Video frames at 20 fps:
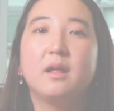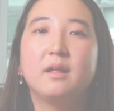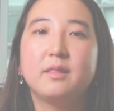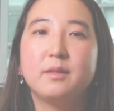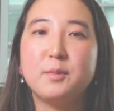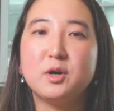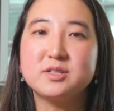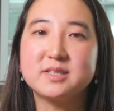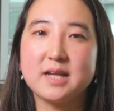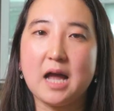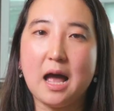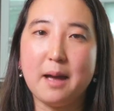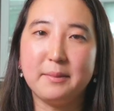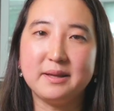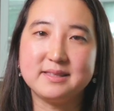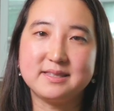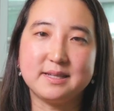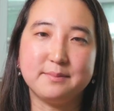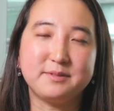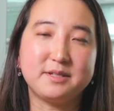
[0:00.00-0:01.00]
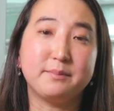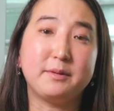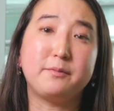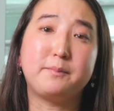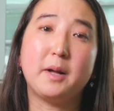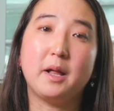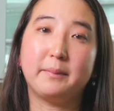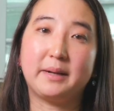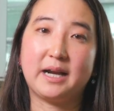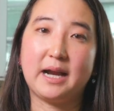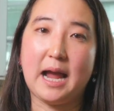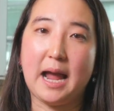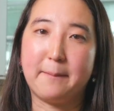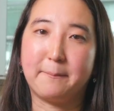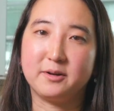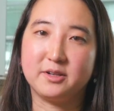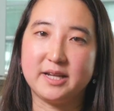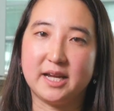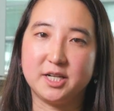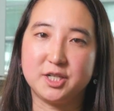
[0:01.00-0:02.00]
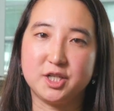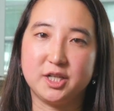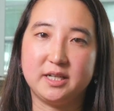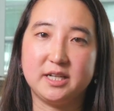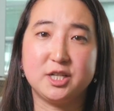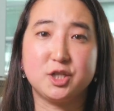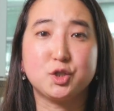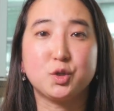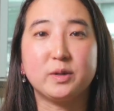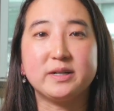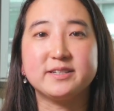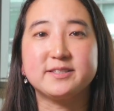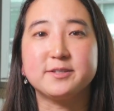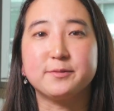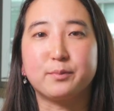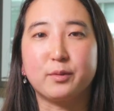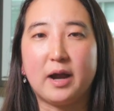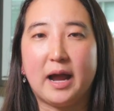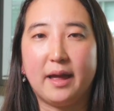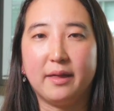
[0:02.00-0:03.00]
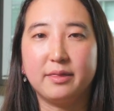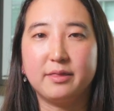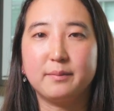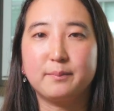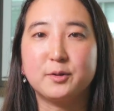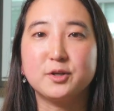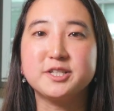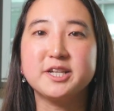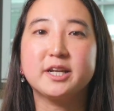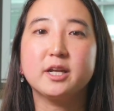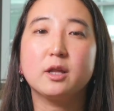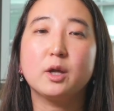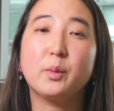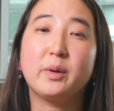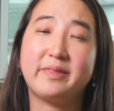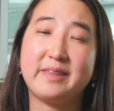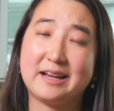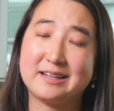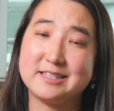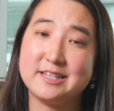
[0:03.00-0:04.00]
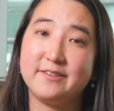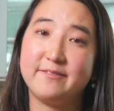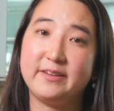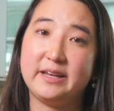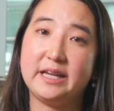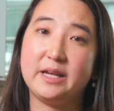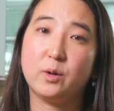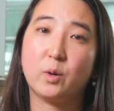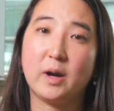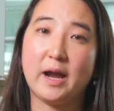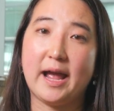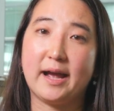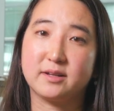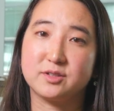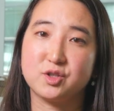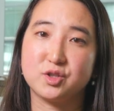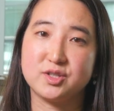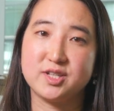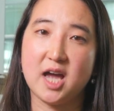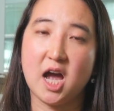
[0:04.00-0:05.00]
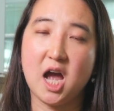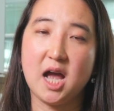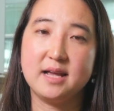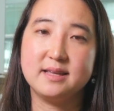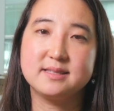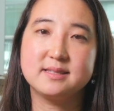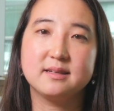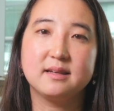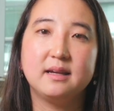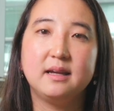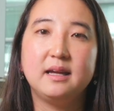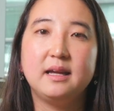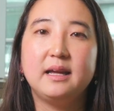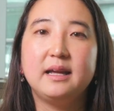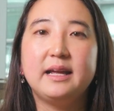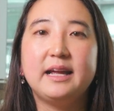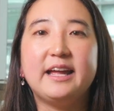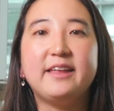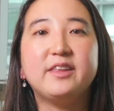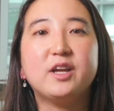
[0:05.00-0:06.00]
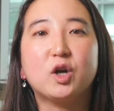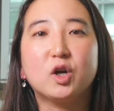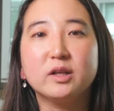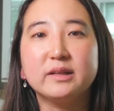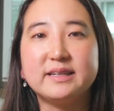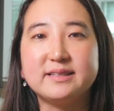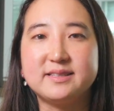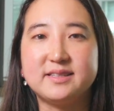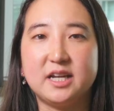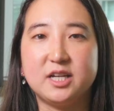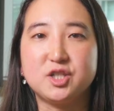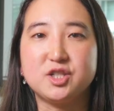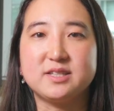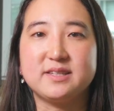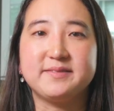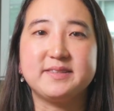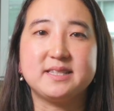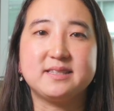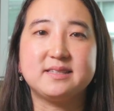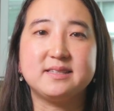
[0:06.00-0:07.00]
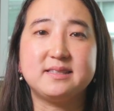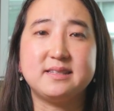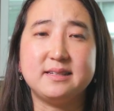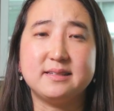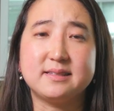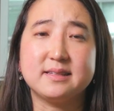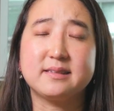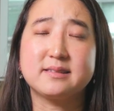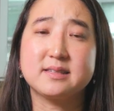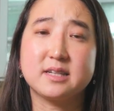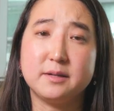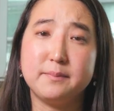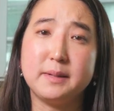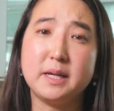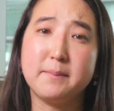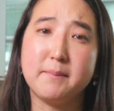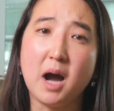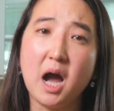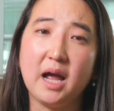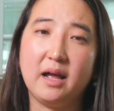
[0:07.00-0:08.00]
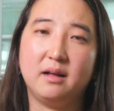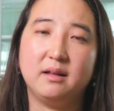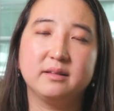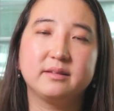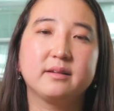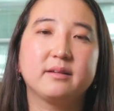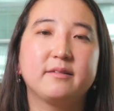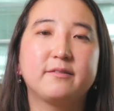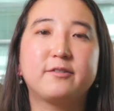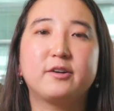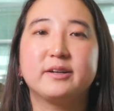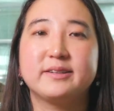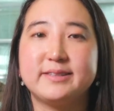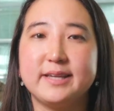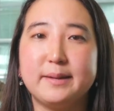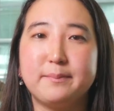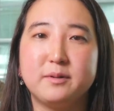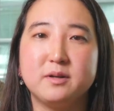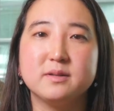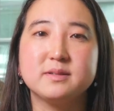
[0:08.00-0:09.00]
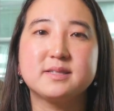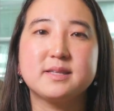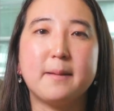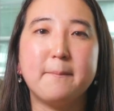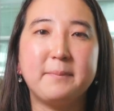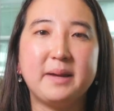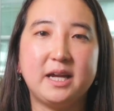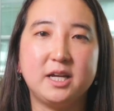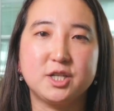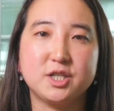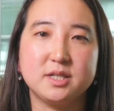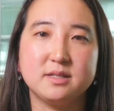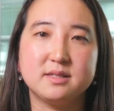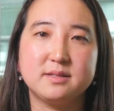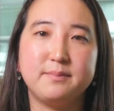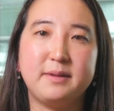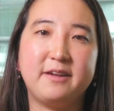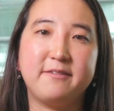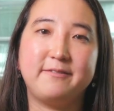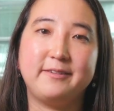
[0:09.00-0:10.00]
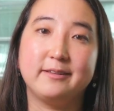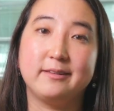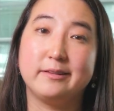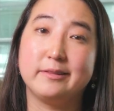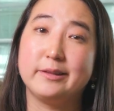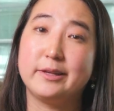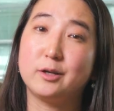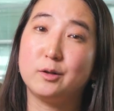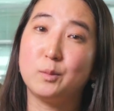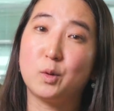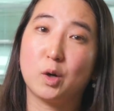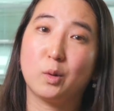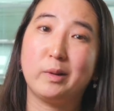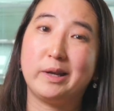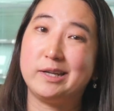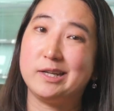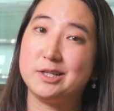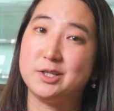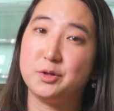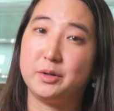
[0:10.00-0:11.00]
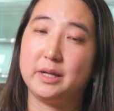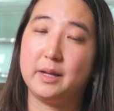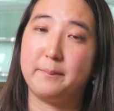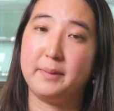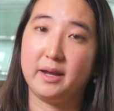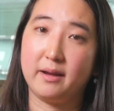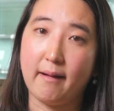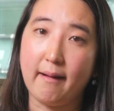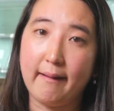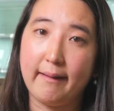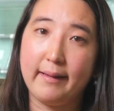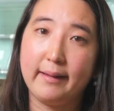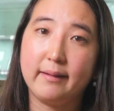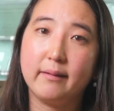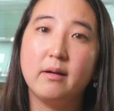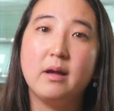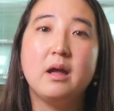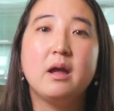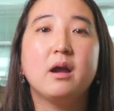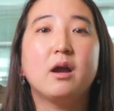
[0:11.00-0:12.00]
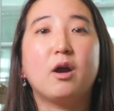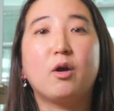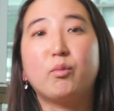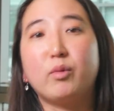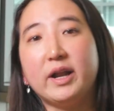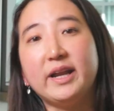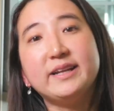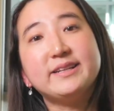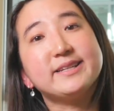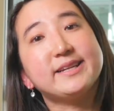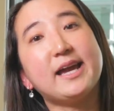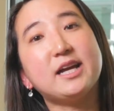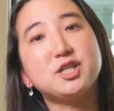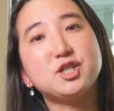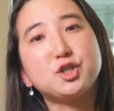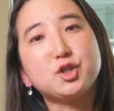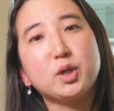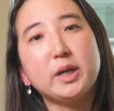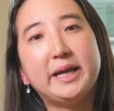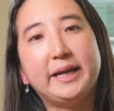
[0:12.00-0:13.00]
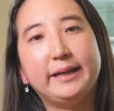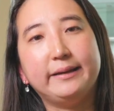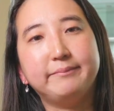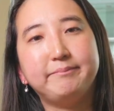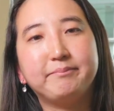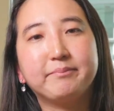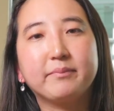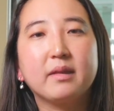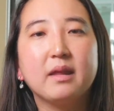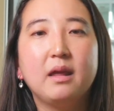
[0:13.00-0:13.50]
The most common symptom of pulmonary hypertension is shortness of breath, particularly with activity or exercise. In the early stages of this disease, this can be mild. For example, some patients may feel a little more winded doing a big hike or running to catch a train.